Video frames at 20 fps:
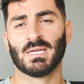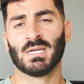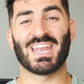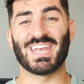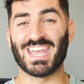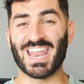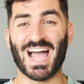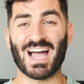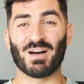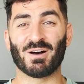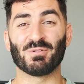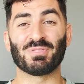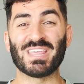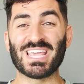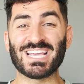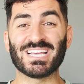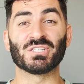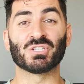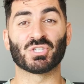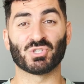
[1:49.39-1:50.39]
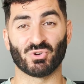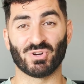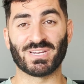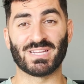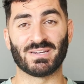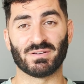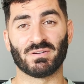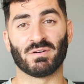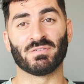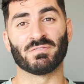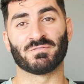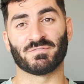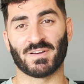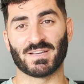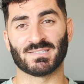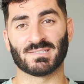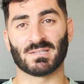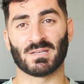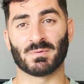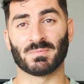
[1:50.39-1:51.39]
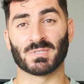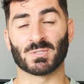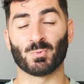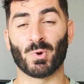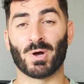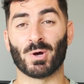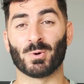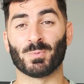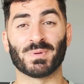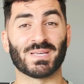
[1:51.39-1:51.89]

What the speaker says: now they can join in on FaceTime as well,